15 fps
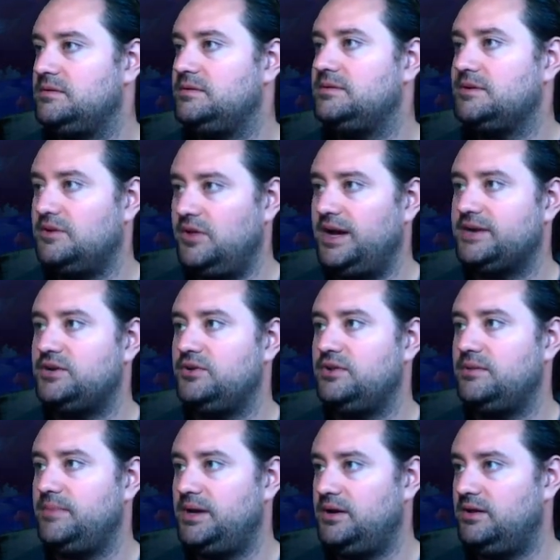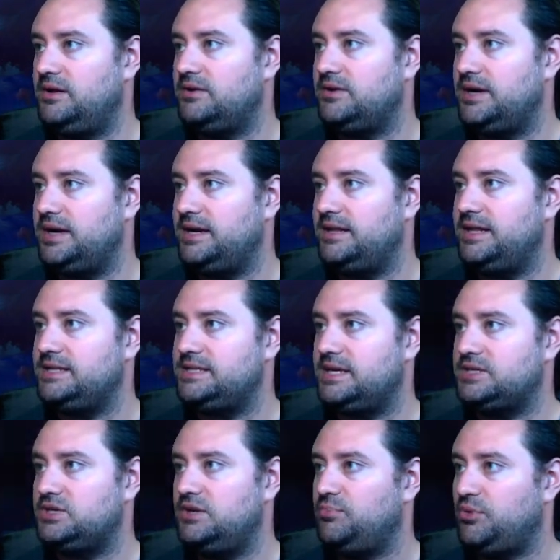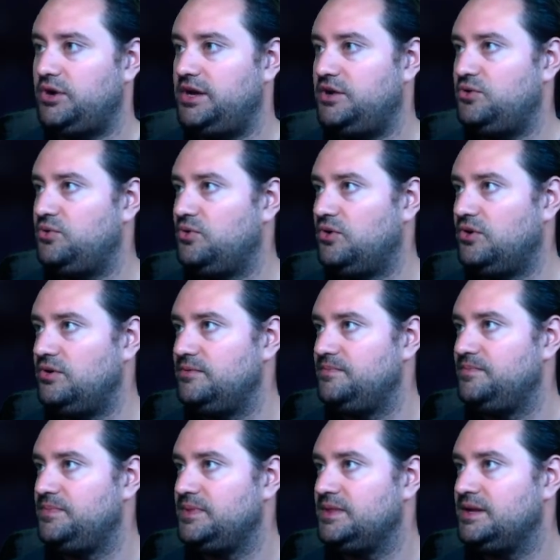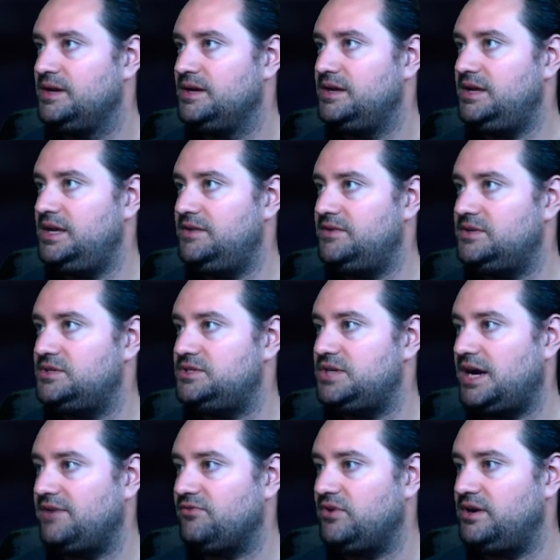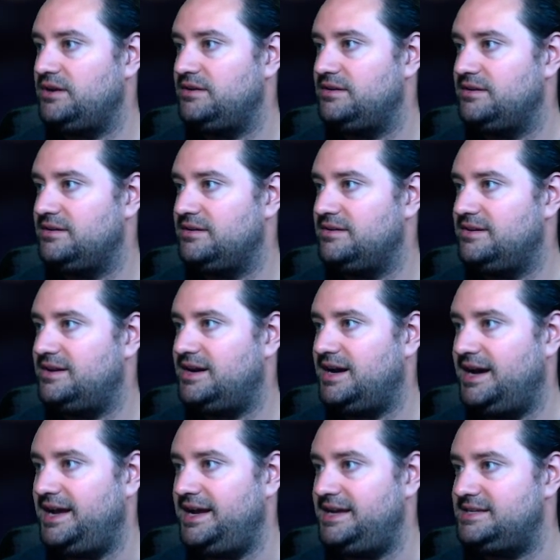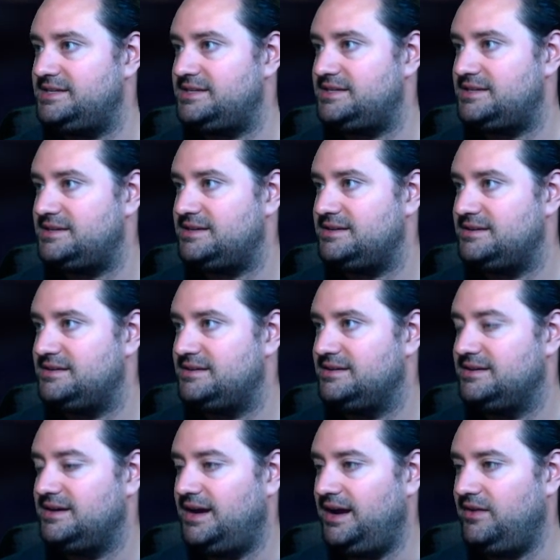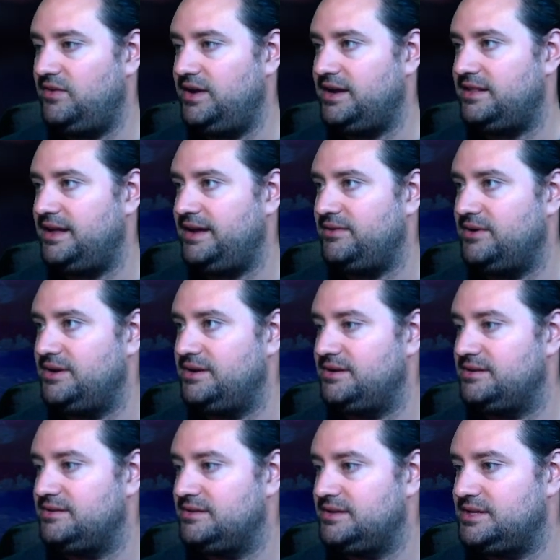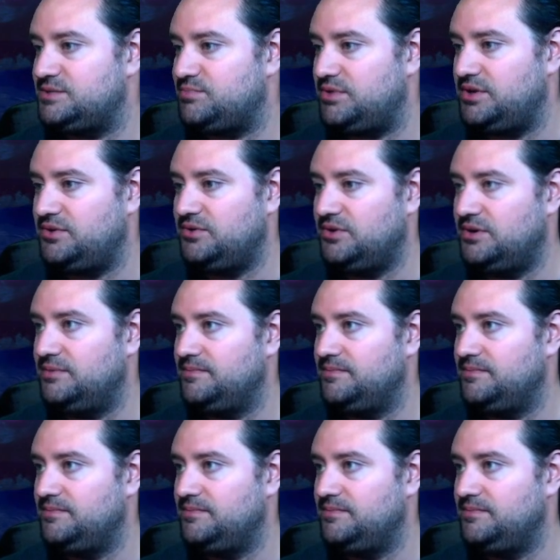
Collector in the middle. Okay. That's actually pretty cool. Even Chabrin. Nice. I like that one. Pretty cool.